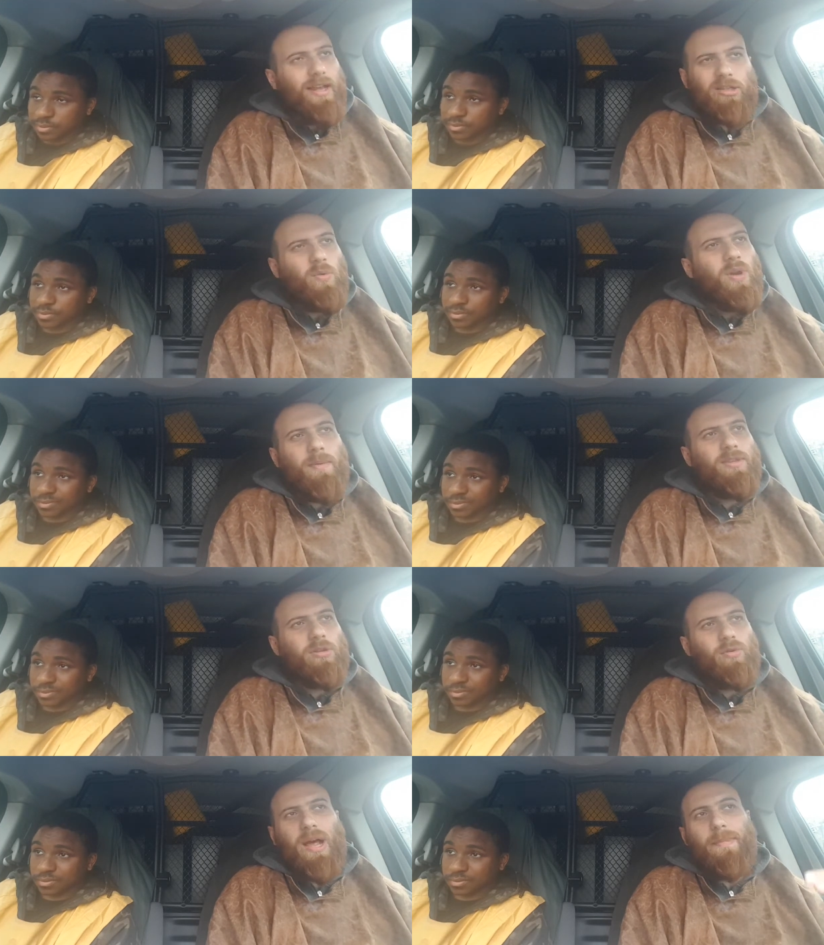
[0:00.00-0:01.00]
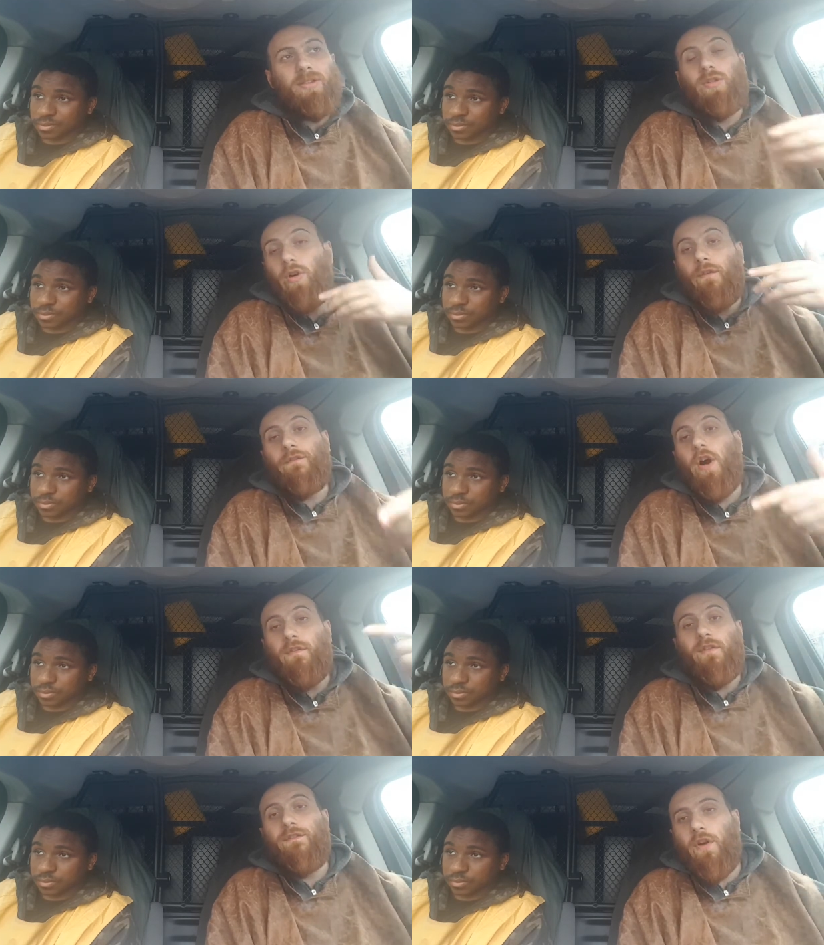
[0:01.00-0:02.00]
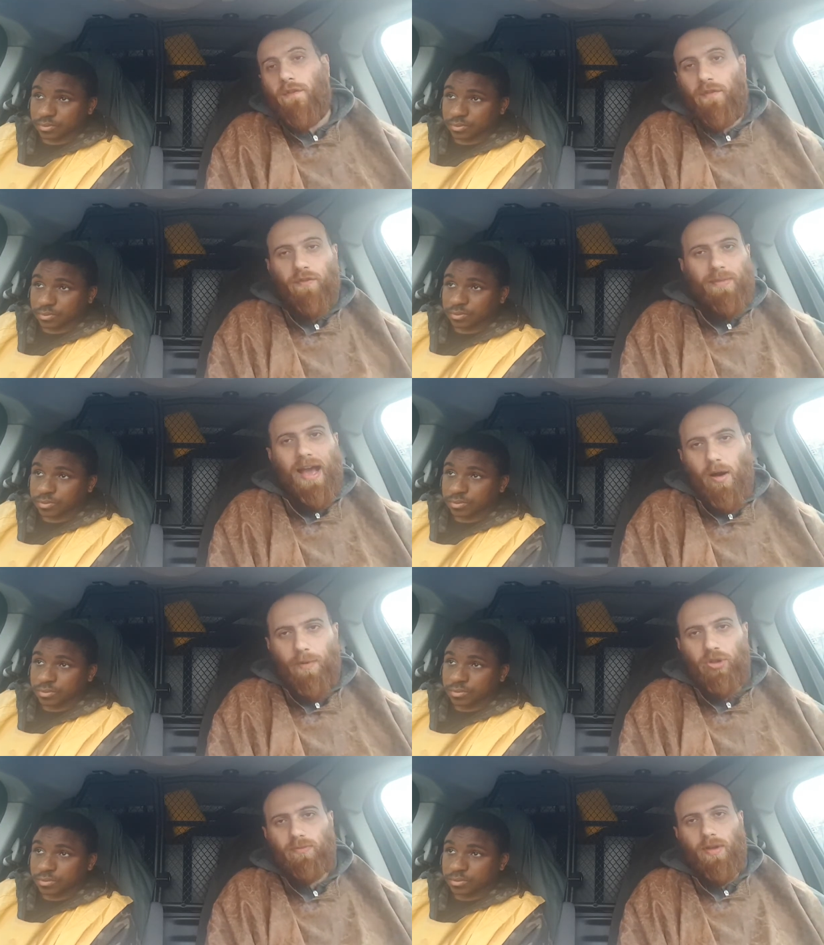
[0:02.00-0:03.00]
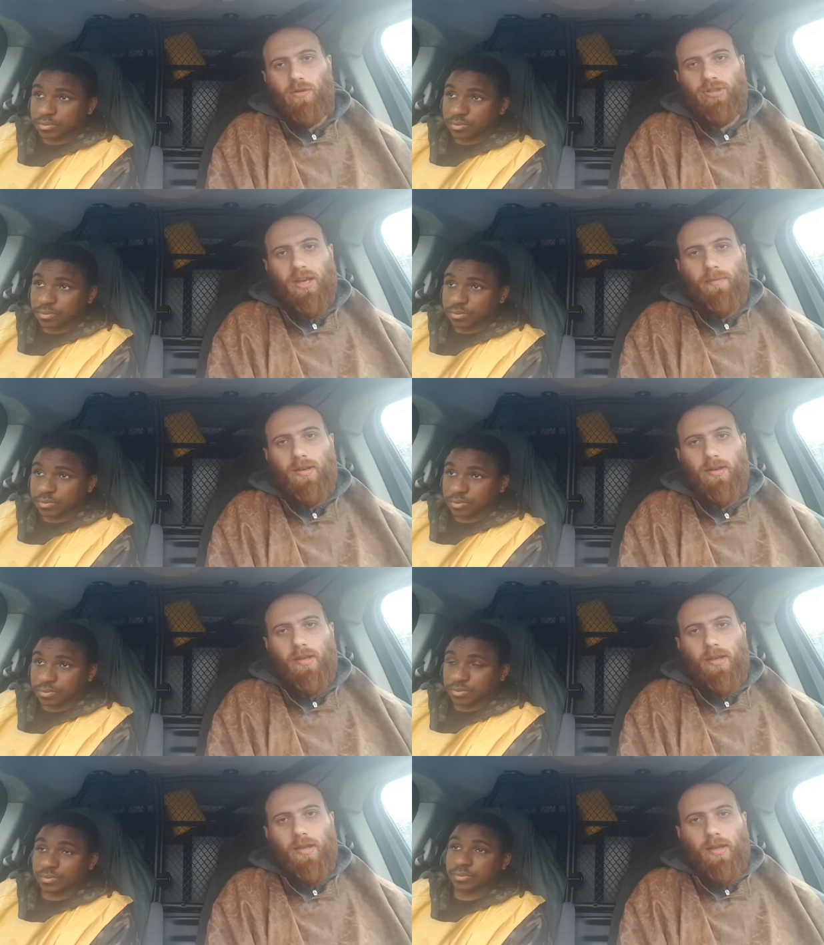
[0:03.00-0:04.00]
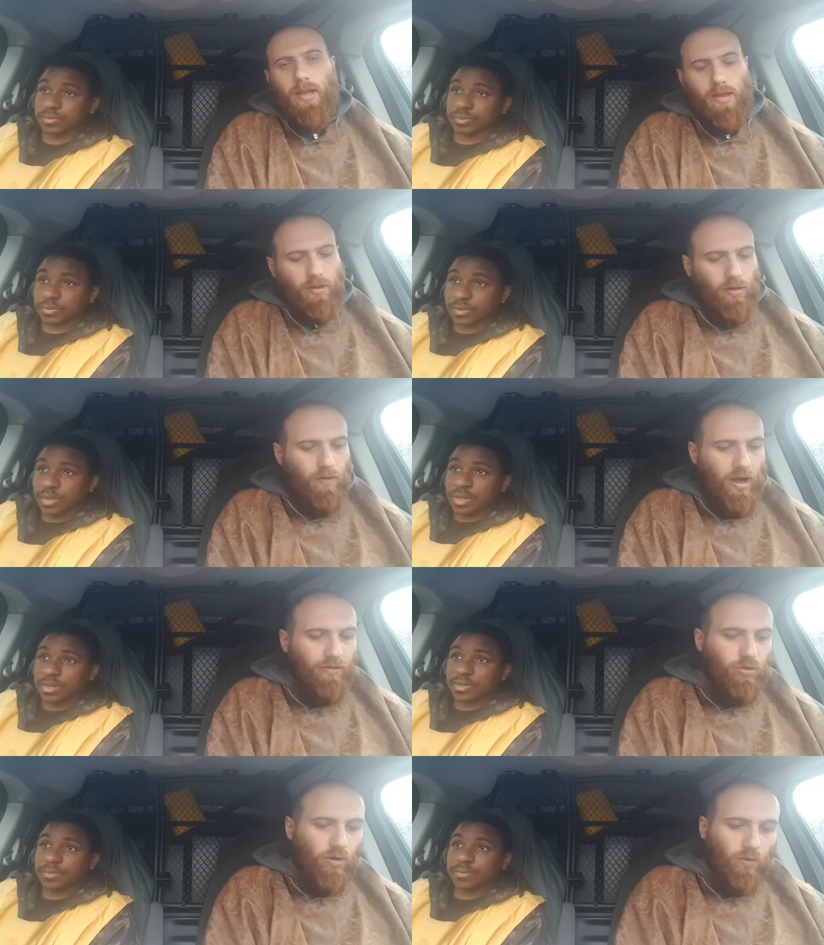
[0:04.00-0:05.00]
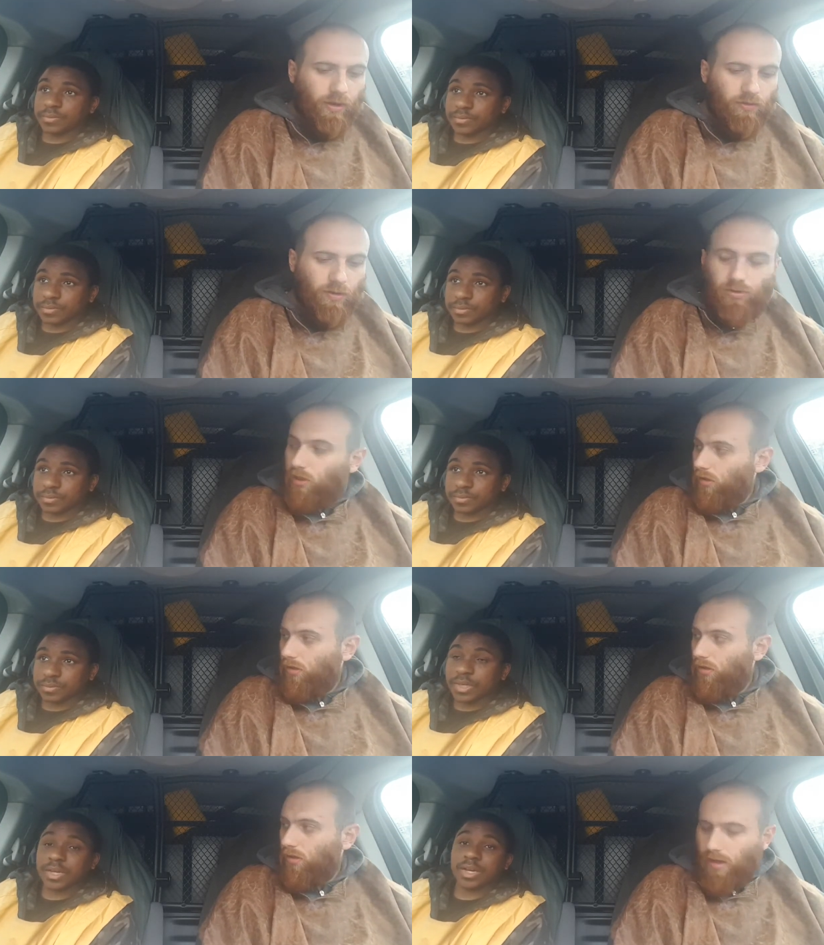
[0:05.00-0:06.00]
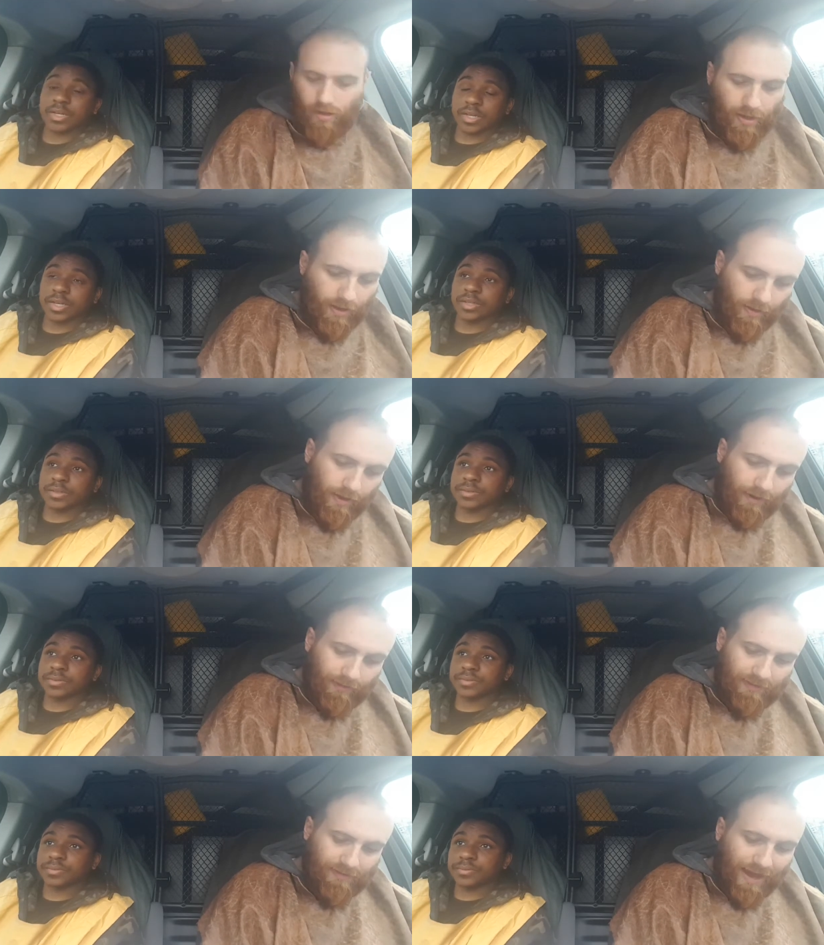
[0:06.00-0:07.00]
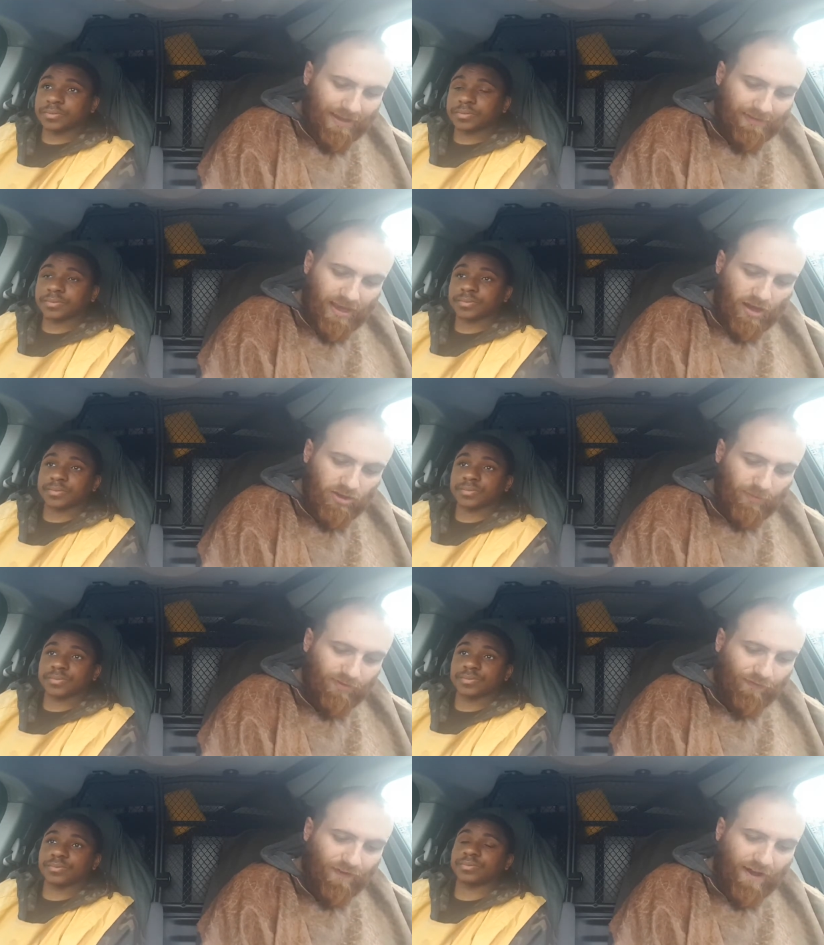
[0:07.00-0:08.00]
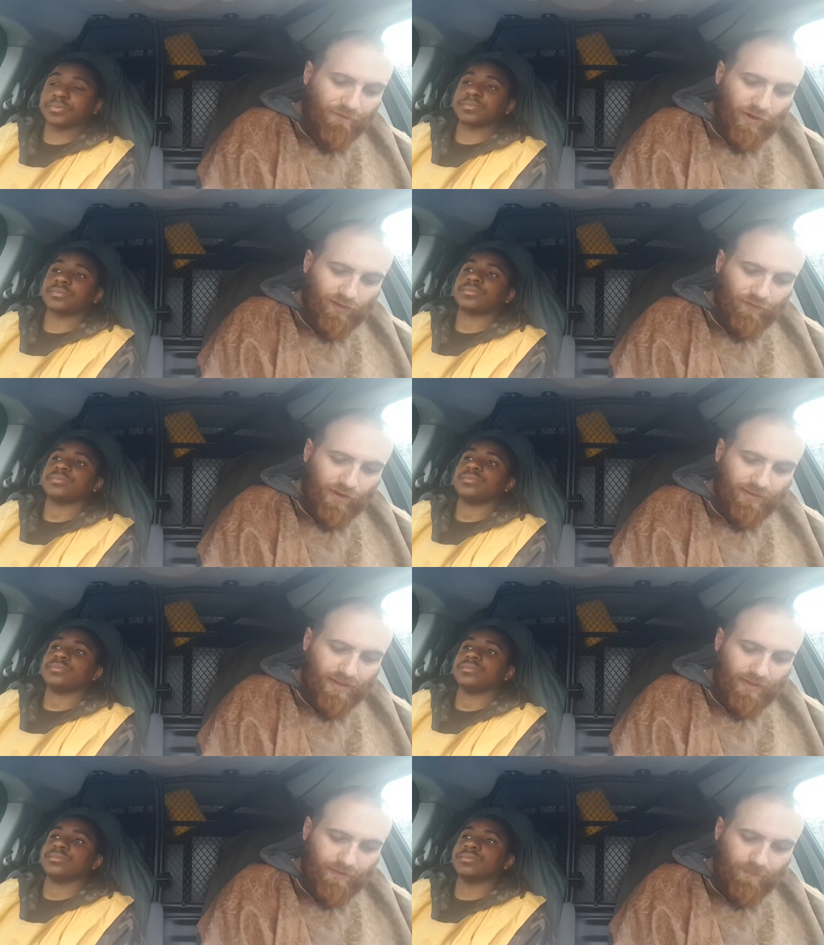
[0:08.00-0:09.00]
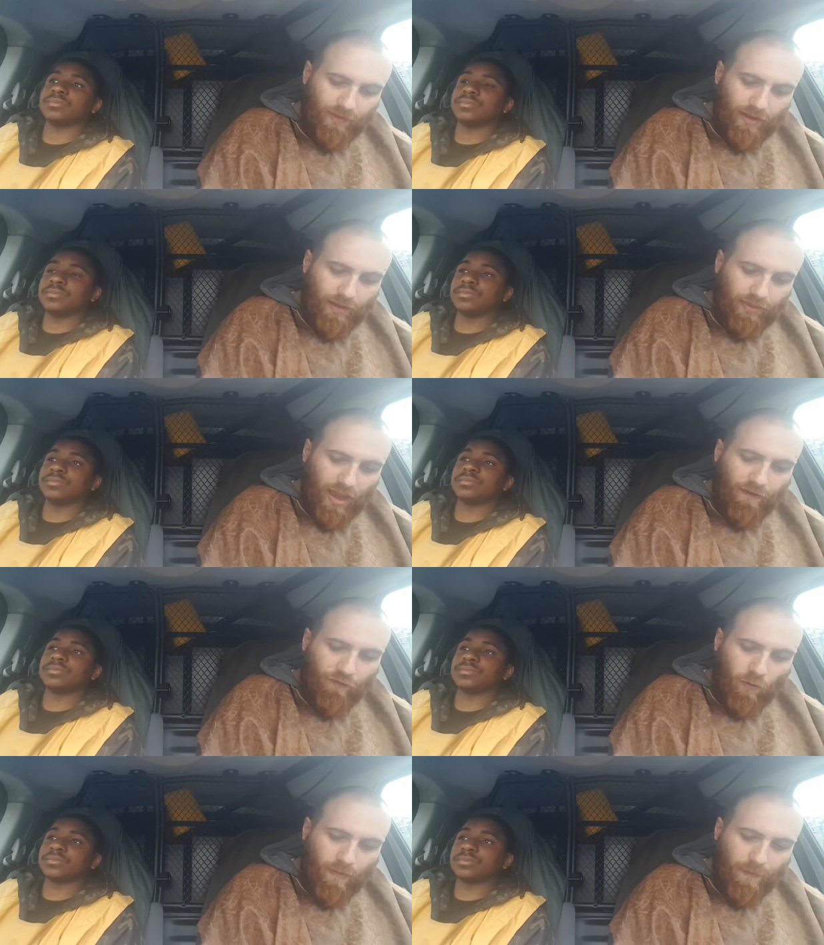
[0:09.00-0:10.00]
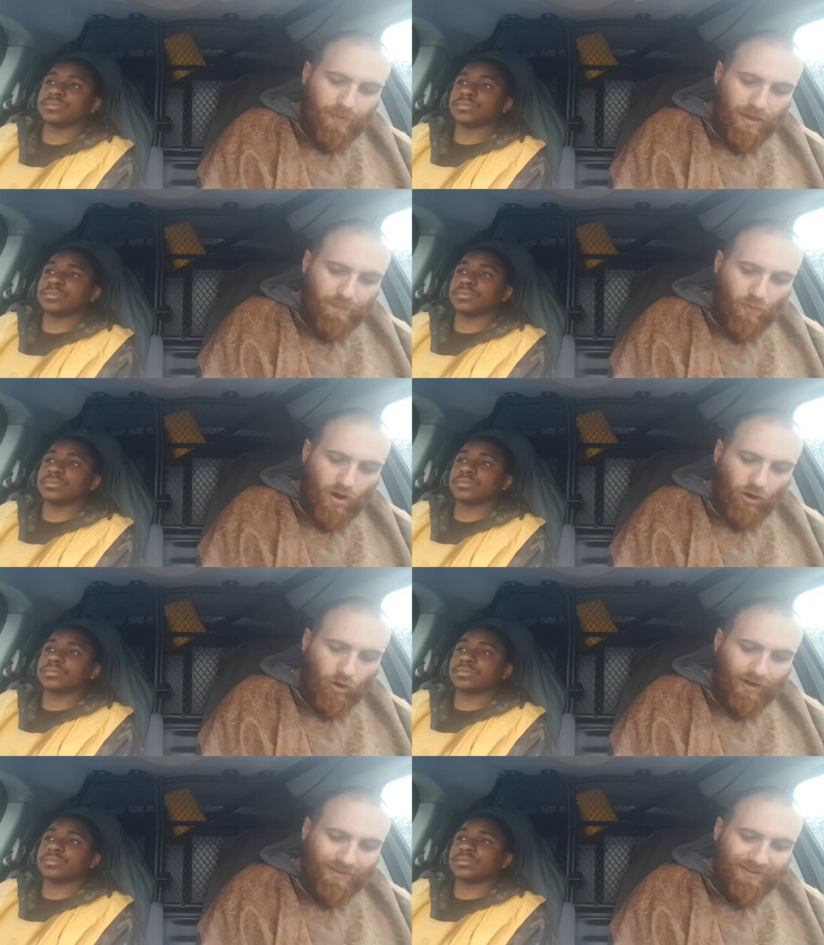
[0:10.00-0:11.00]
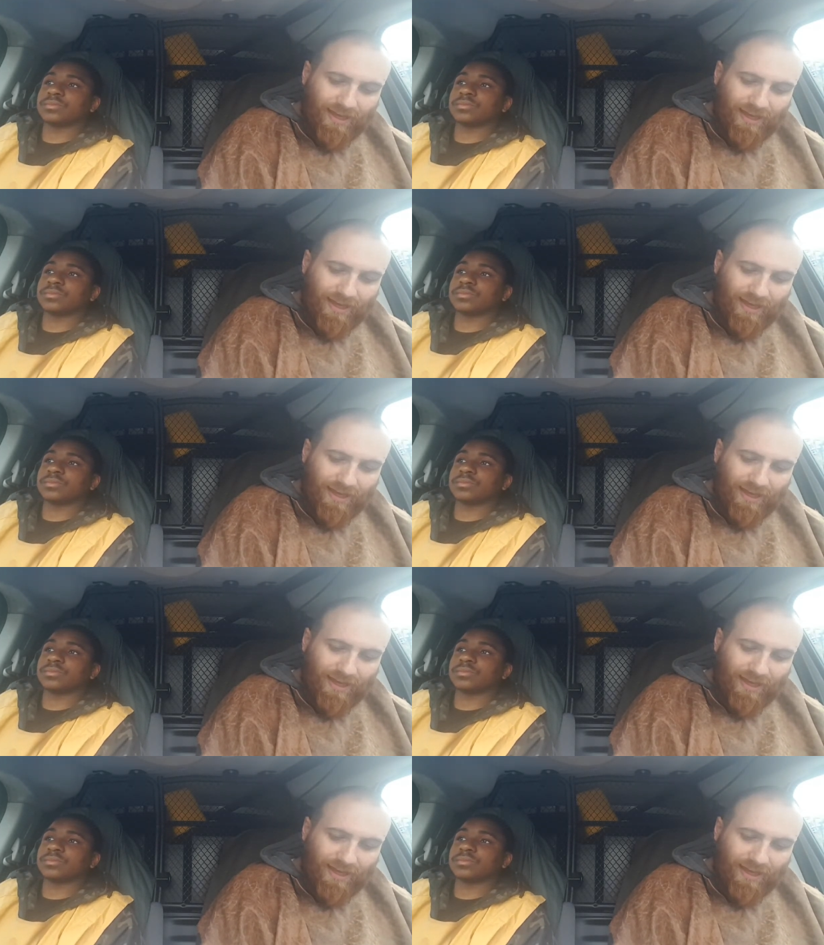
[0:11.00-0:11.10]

Speaker 1: That's not what you're meant to do. That makes you go further and further from Yahweh Shem Shai, man. Mm. You know, I just got a quick scripture.
Speaker 2: Yeah, can't. Yeah, can't.
Speaker 1: this is Isaiah chapter five, verse thirteen. Therefore, my people are gone into